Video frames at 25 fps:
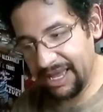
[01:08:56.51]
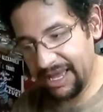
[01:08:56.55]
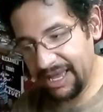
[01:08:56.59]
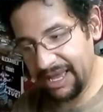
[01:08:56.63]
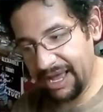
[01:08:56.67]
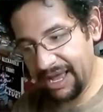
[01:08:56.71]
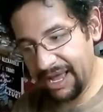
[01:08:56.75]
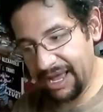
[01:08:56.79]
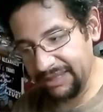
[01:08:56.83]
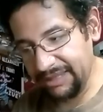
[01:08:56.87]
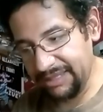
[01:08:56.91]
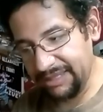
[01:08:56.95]

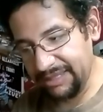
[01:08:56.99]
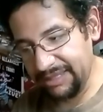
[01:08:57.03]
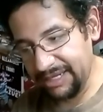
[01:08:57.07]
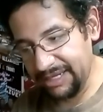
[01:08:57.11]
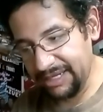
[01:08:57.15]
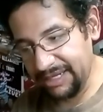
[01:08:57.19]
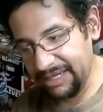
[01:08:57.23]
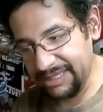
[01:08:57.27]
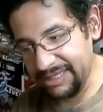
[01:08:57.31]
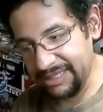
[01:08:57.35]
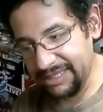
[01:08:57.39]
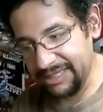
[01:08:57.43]

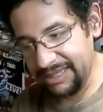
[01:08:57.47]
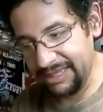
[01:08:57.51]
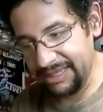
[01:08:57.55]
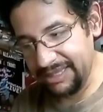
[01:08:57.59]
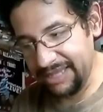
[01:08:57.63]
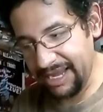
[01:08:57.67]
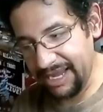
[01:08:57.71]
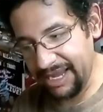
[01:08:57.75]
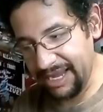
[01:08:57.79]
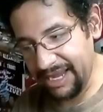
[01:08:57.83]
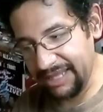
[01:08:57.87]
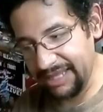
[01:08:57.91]
antes
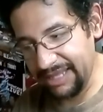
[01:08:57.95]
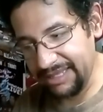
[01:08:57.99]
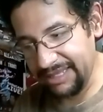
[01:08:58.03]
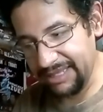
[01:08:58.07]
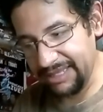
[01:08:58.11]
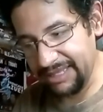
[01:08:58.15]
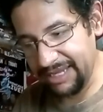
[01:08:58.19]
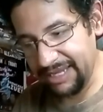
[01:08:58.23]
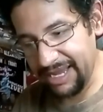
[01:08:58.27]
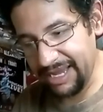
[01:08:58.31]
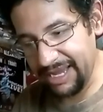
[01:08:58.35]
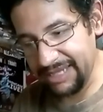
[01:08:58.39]
de
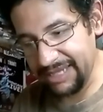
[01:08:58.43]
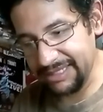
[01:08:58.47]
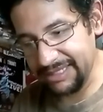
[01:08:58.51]
10